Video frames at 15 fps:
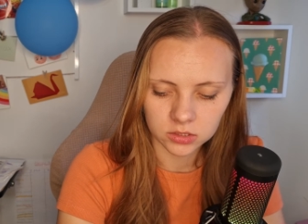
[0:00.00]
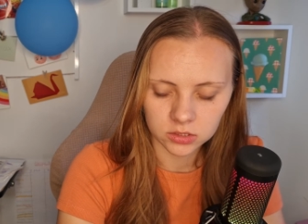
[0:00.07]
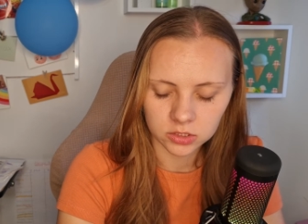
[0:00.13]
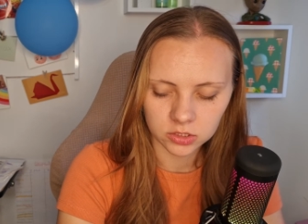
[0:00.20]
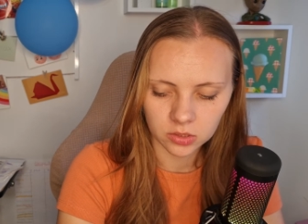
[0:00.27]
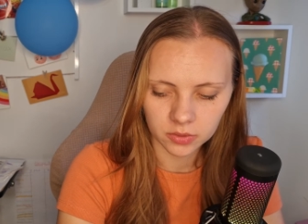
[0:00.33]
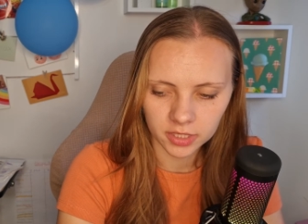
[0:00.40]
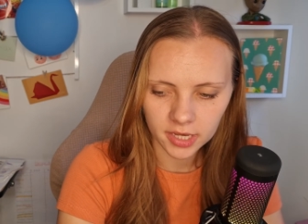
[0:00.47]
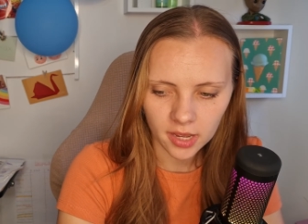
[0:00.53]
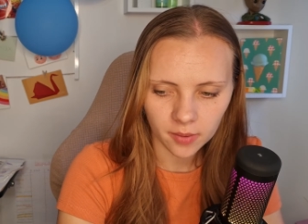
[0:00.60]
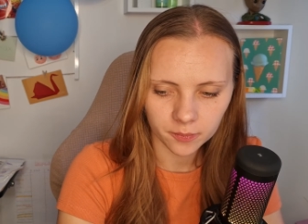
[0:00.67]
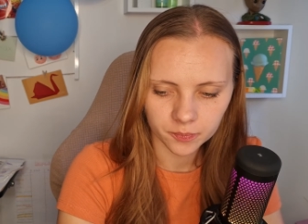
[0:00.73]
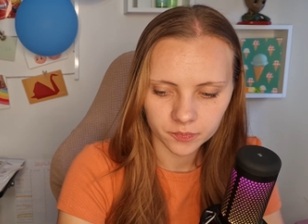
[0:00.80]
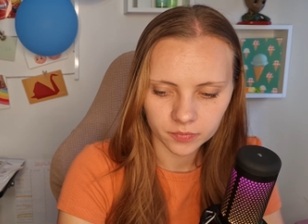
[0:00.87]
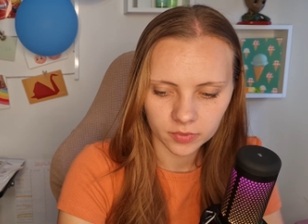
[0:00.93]
so
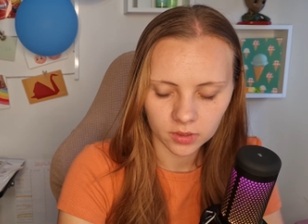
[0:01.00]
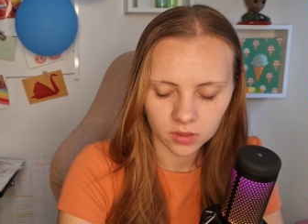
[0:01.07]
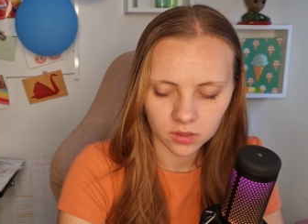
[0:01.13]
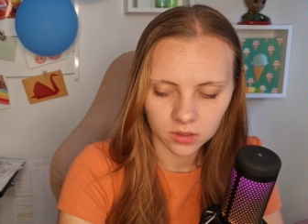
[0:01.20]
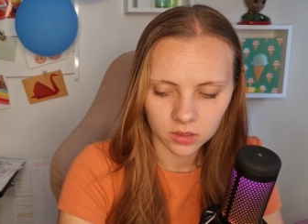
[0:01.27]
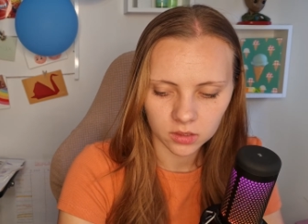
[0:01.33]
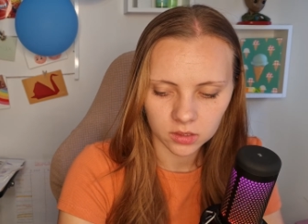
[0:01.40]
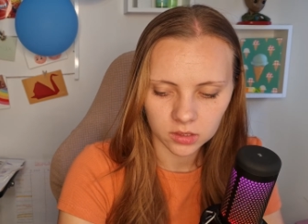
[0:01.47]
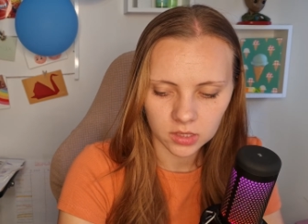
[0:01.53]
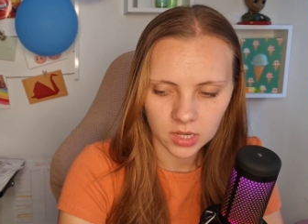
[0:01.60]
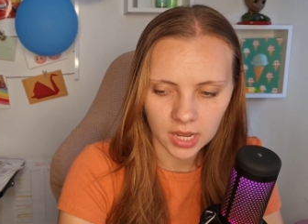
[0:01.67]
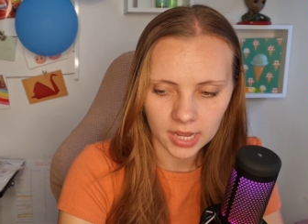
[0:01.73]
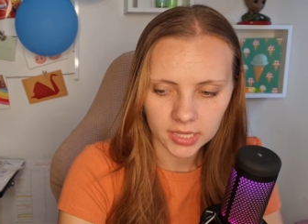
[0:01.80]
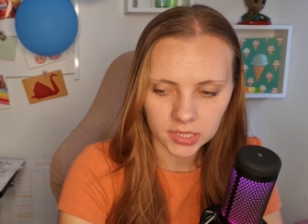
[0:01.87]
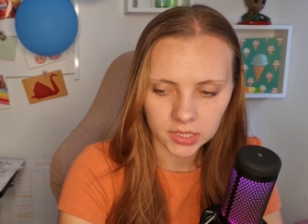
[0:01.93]
yeah uh,
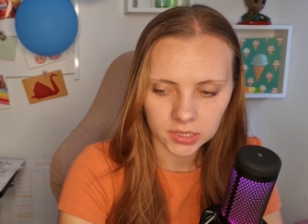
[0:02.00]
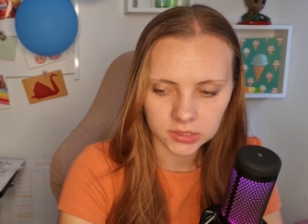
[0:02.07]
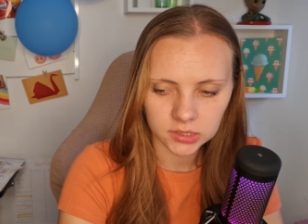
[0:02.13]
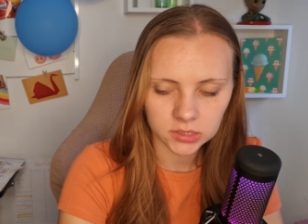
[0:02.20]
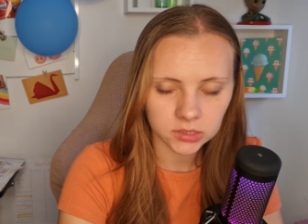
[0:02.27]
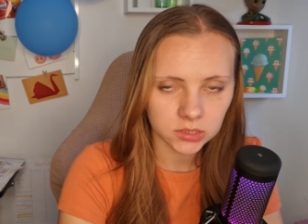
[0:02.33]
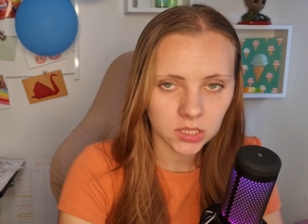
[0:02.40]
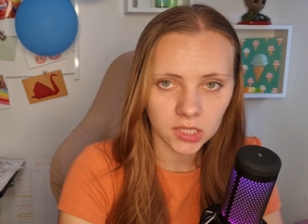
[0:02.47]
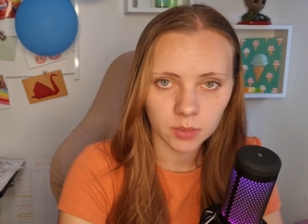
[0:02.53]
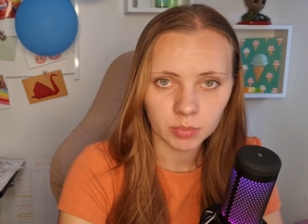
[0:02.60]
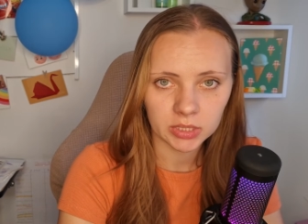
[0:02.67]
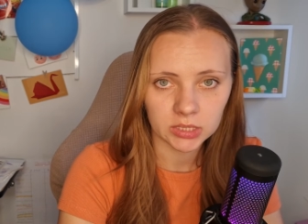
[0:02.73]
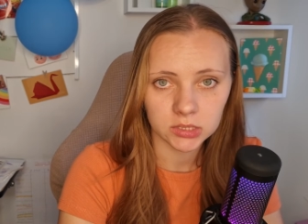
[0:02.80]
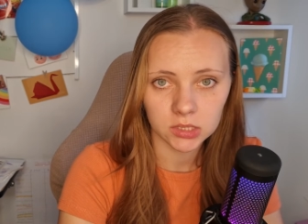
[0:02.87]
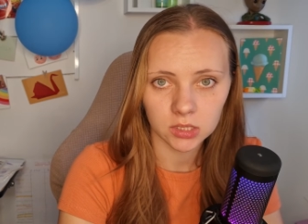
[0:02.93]
i didn't see any
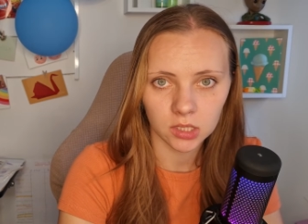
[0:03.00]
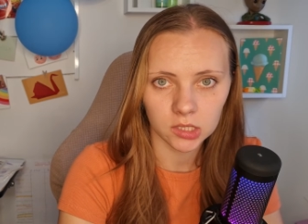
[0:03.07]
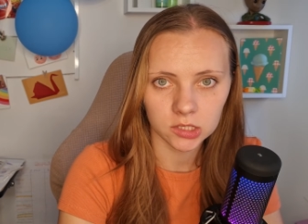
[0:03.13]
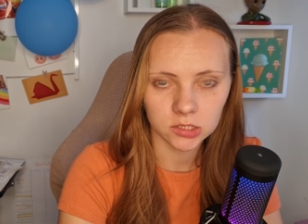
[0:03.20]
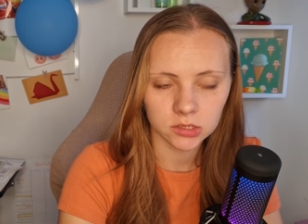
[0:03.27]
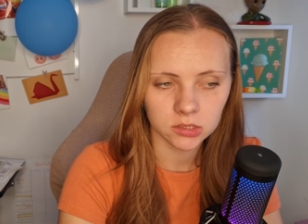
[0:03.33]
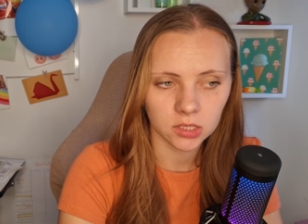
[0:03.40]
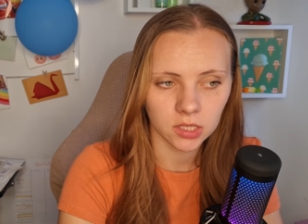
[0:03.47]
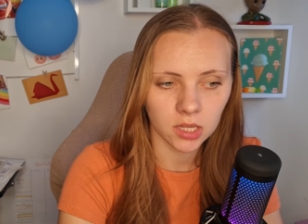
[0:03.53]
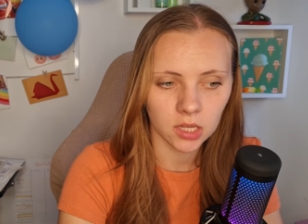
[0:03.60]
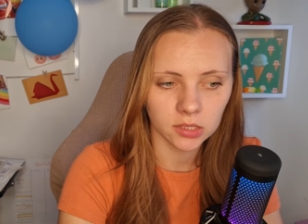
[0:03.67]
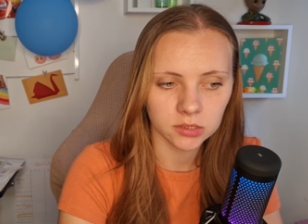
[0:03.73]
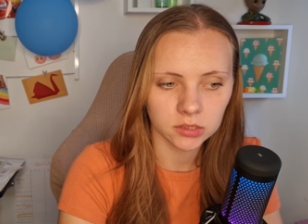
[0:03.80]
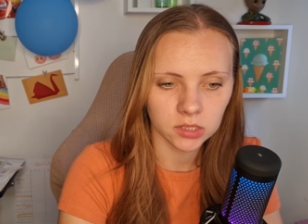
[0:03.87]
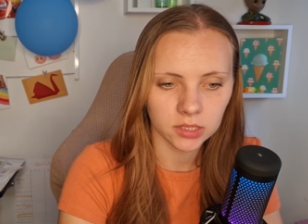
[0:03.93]
police cars
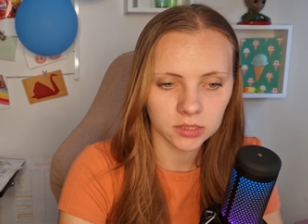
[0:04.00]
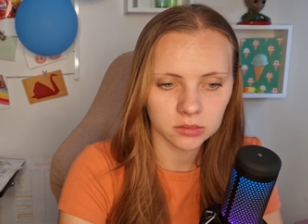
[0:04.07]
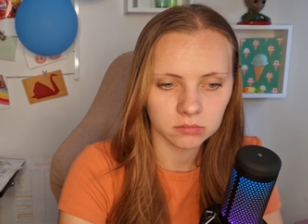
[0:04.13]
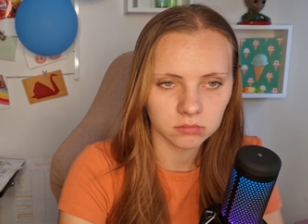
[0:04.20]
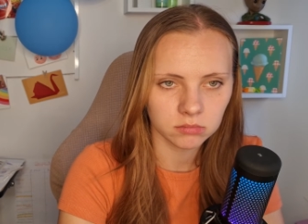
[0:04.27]
and i